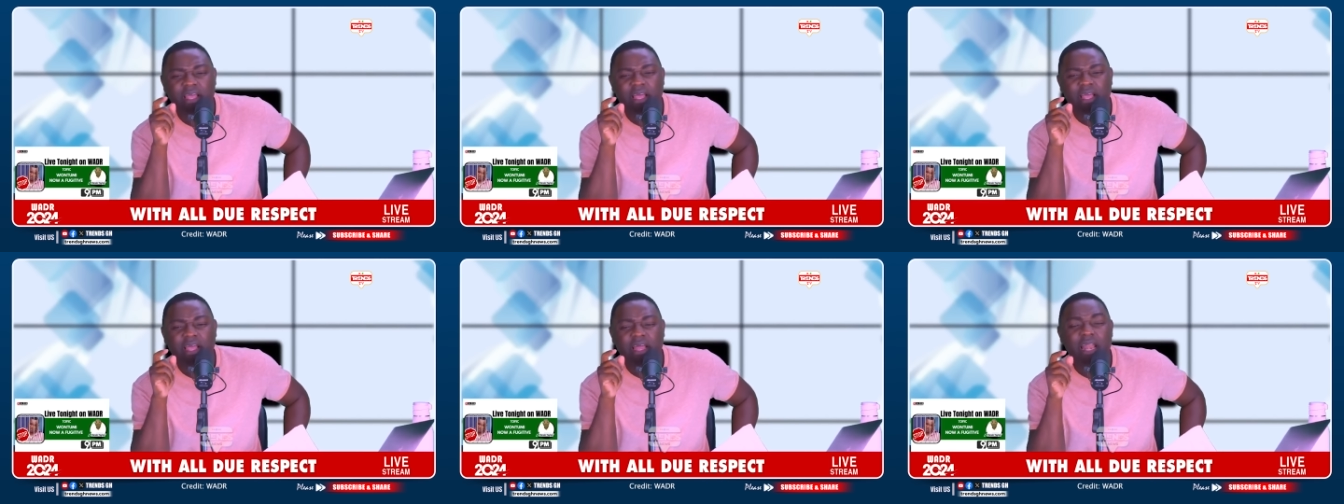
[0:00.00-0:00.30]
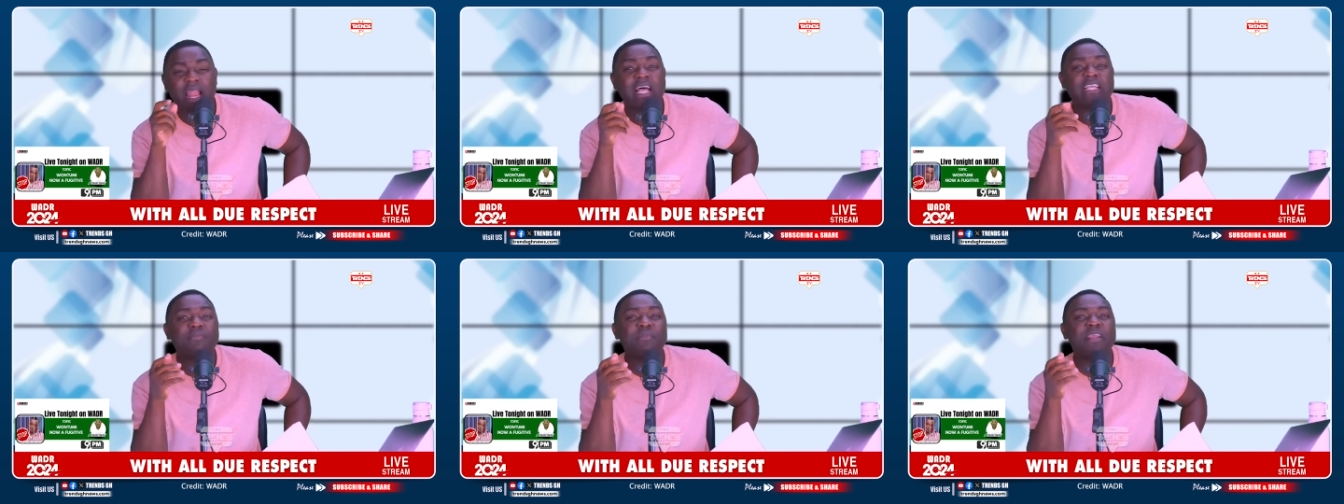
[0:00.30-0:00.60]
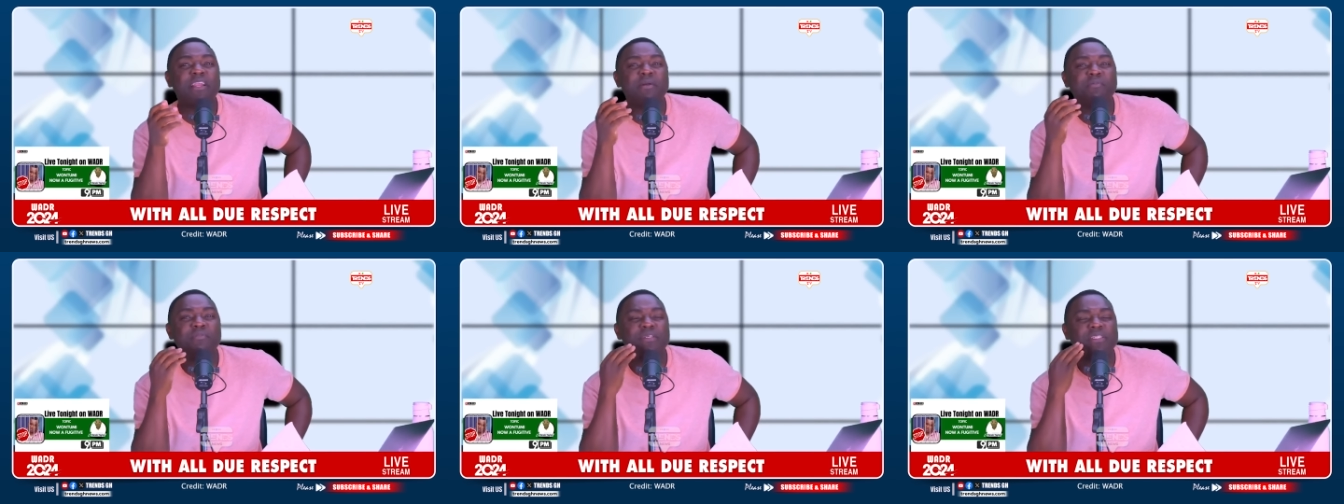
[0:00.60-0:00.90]
last
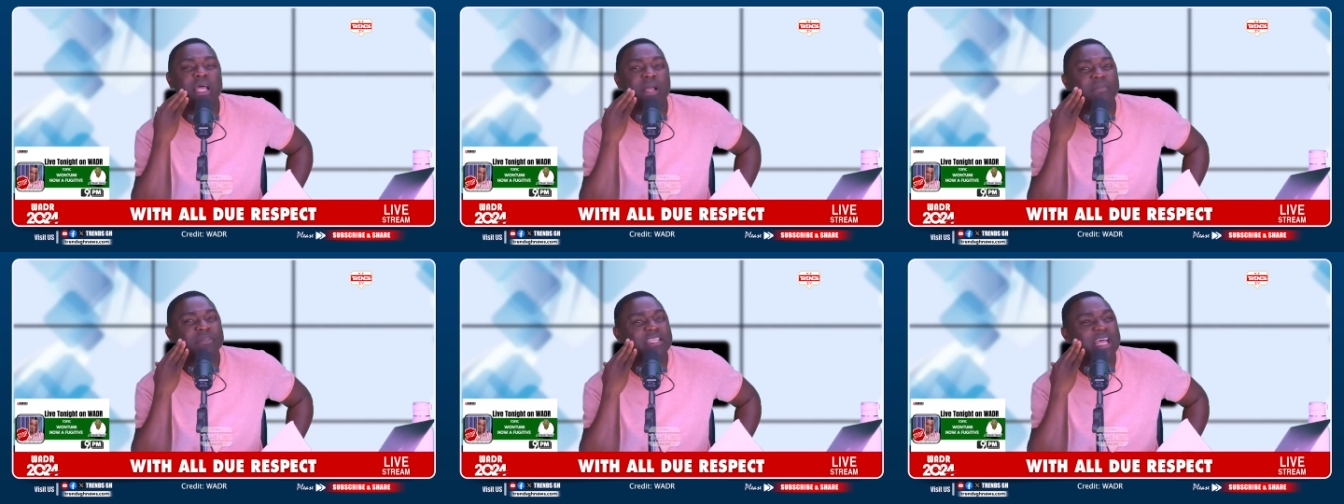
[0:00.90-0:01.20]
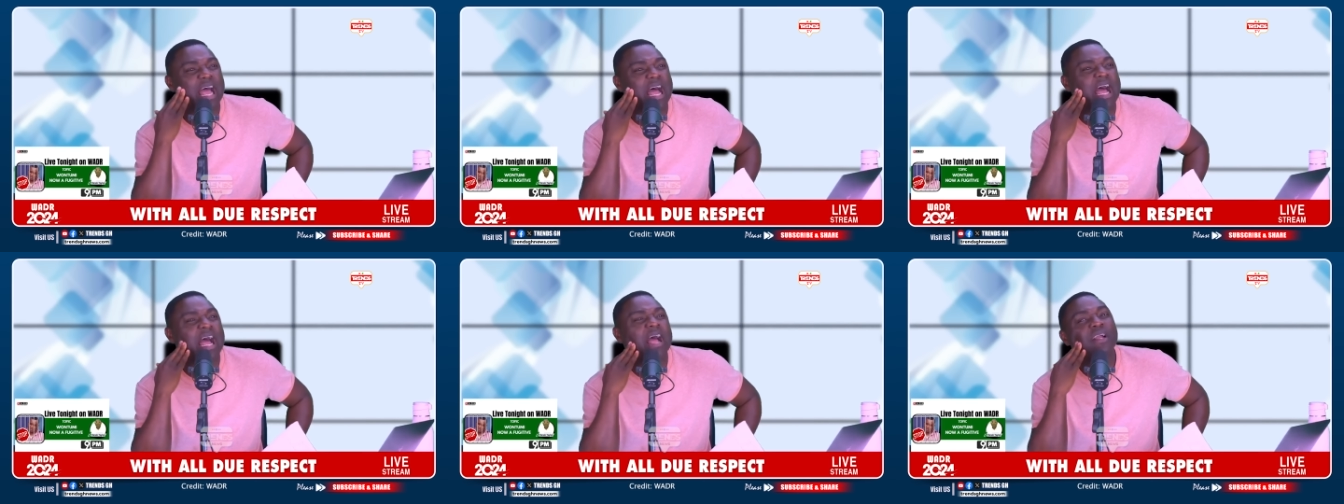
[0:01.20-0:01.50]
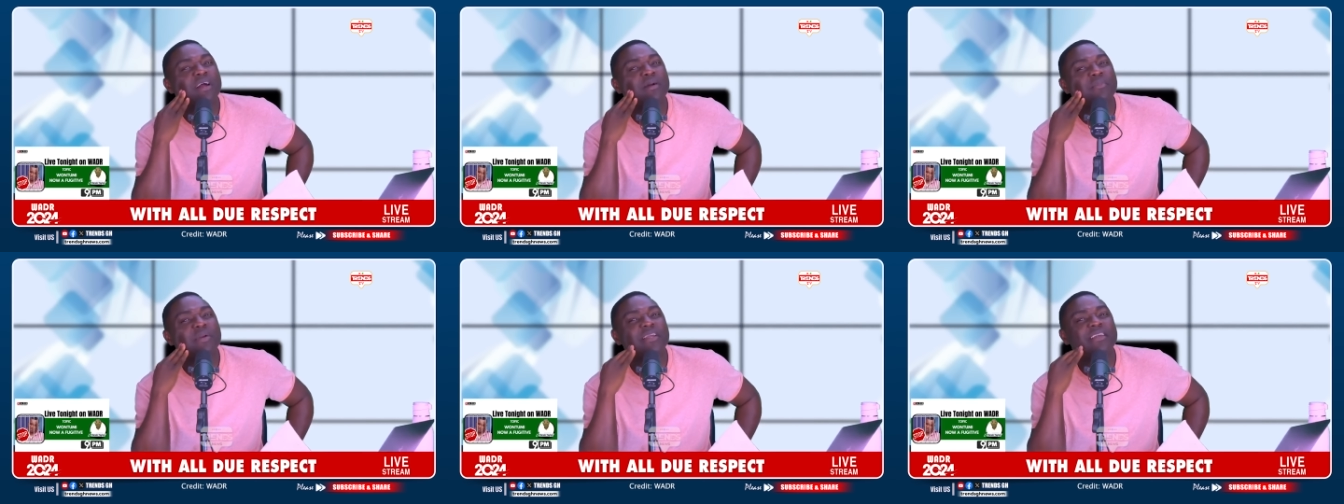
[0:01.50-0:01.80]
me you say ah
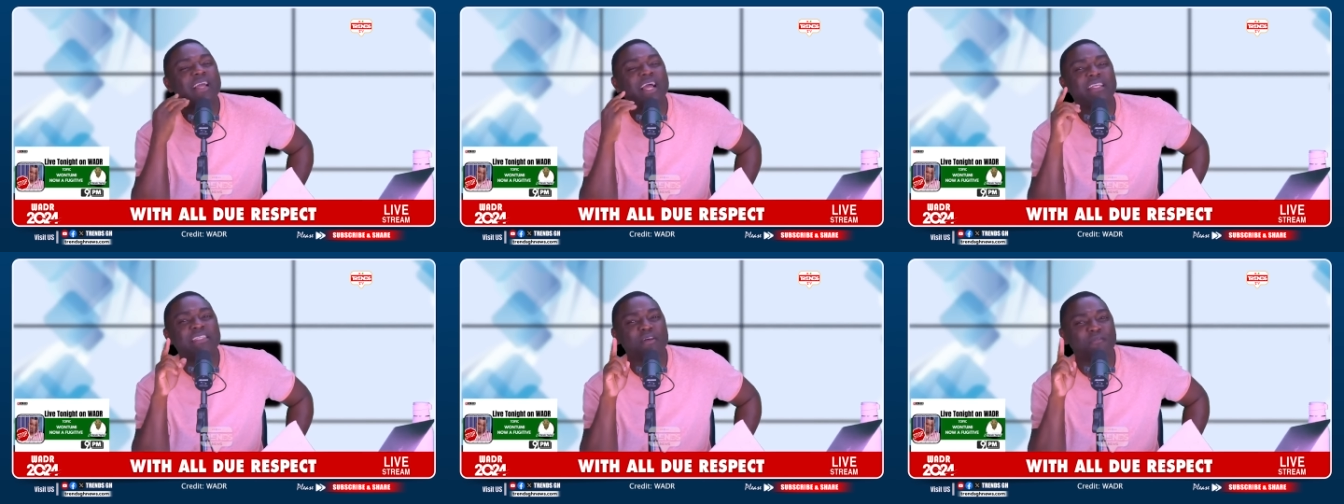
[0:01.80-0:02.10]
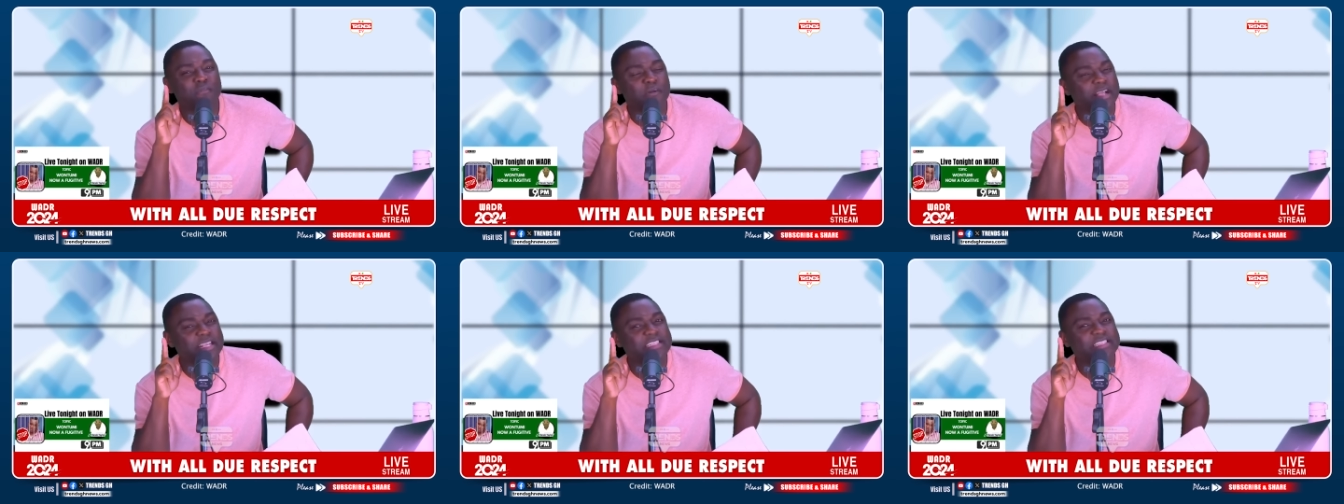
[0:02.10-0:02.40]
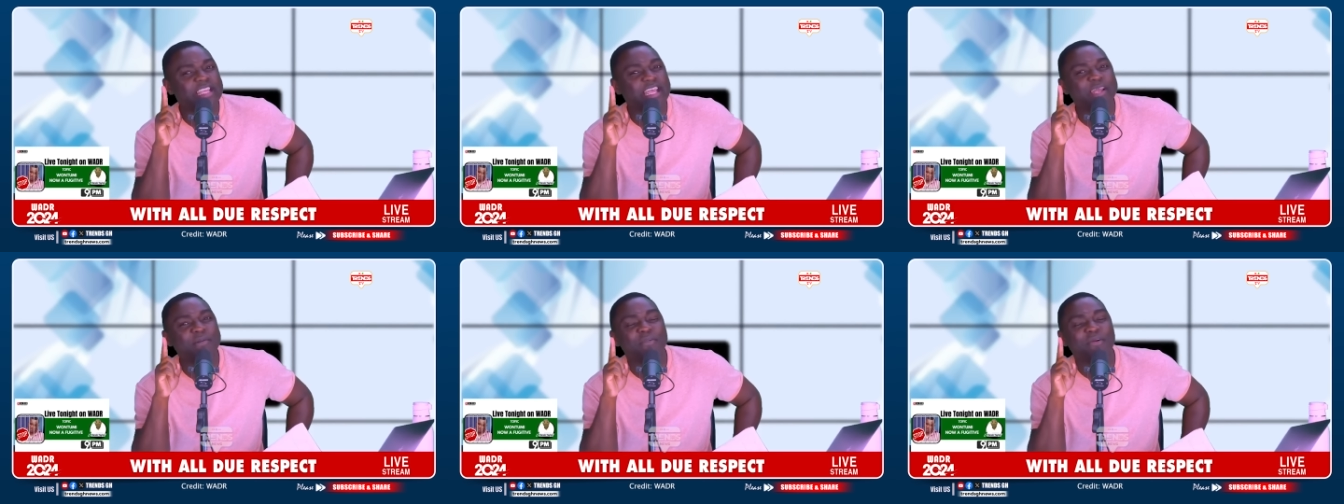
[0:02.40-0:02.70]
make Kaiser
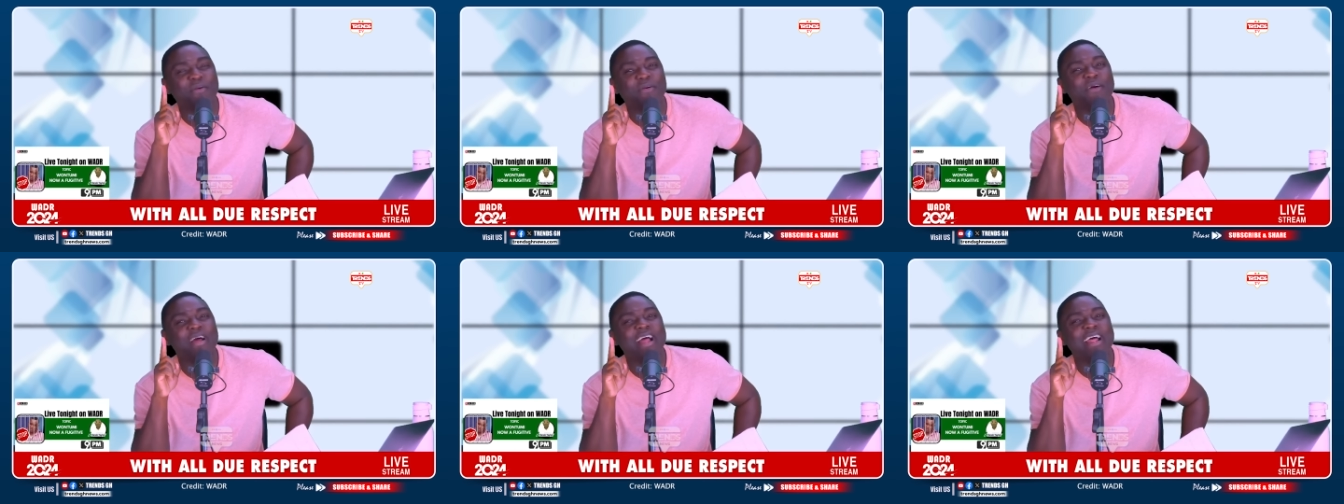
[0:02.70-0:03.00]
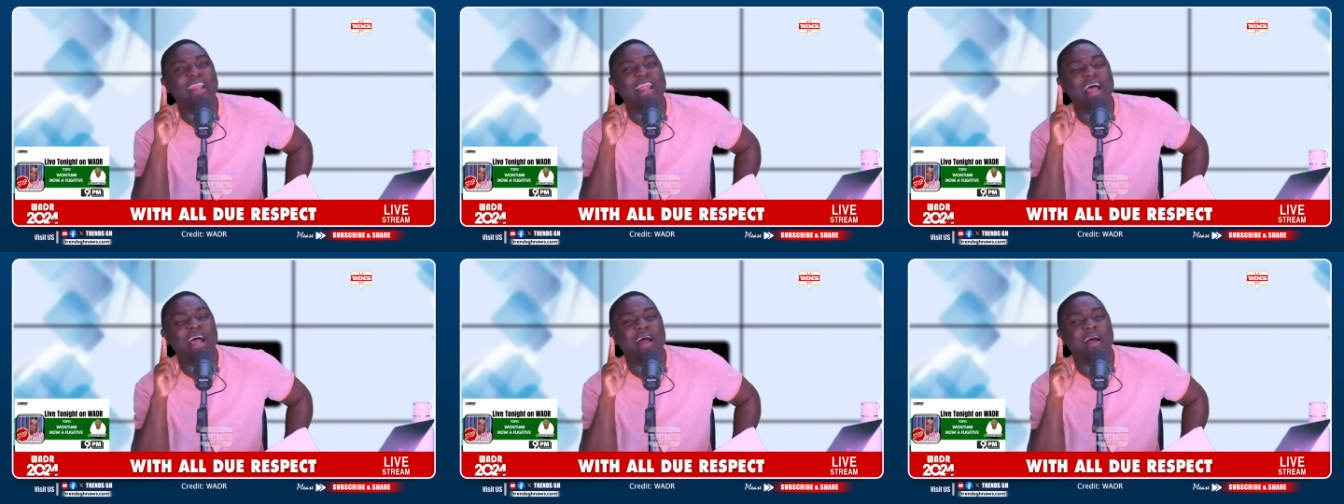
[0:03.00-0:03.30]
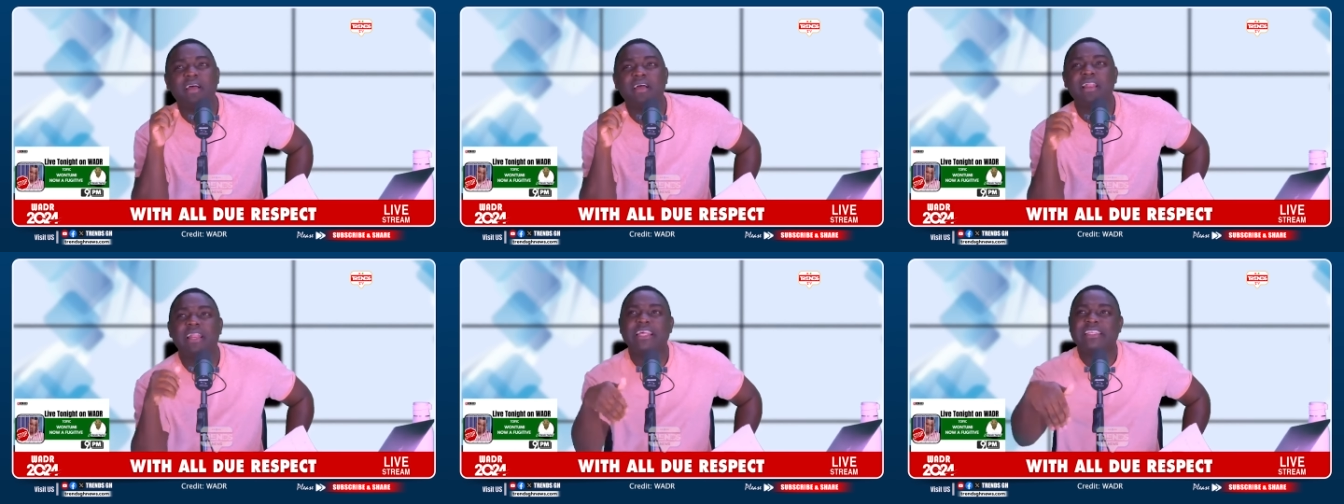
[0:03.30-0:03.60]
first game you know and
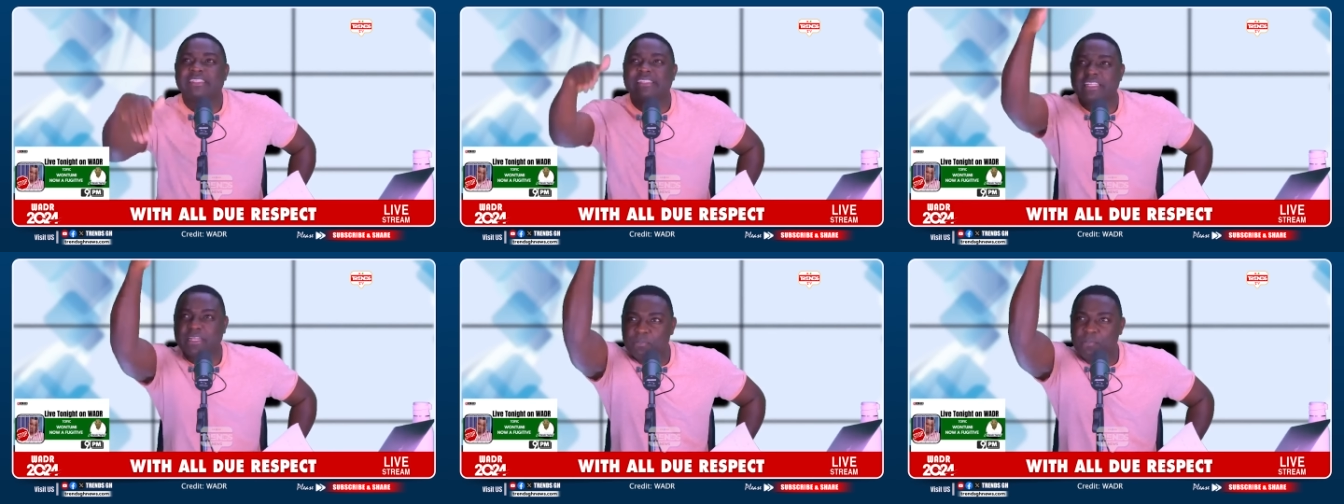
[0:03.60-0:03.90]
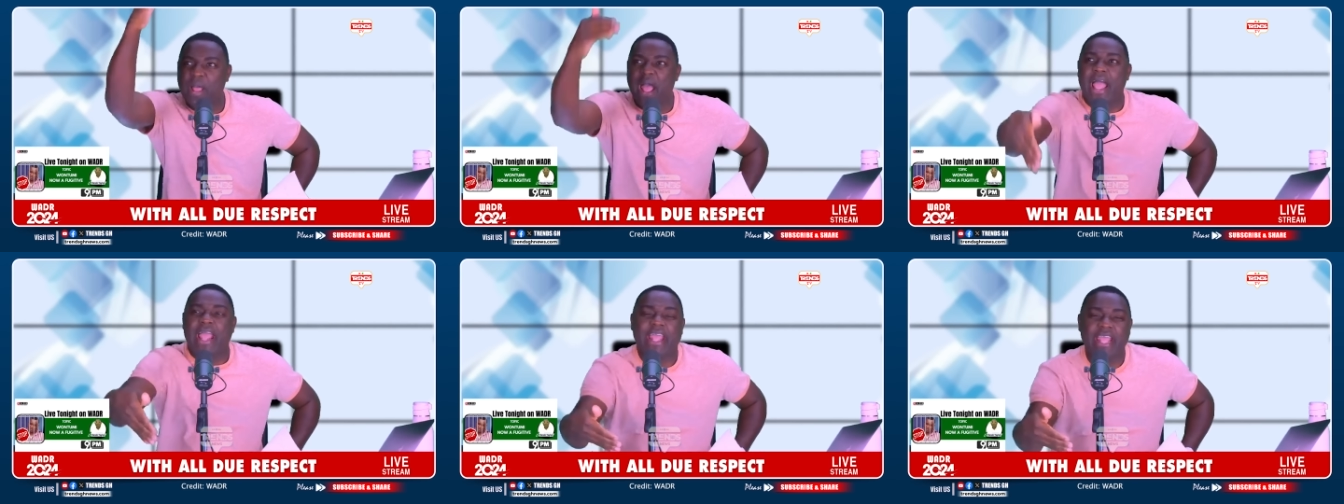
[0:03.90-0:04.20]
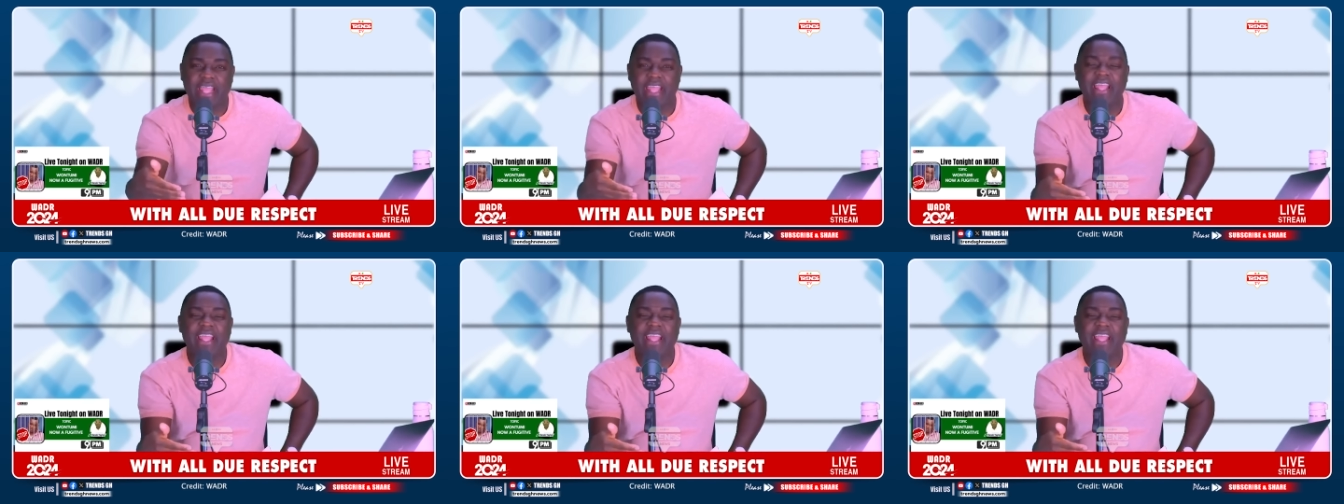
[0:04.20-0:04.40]
a less than a buy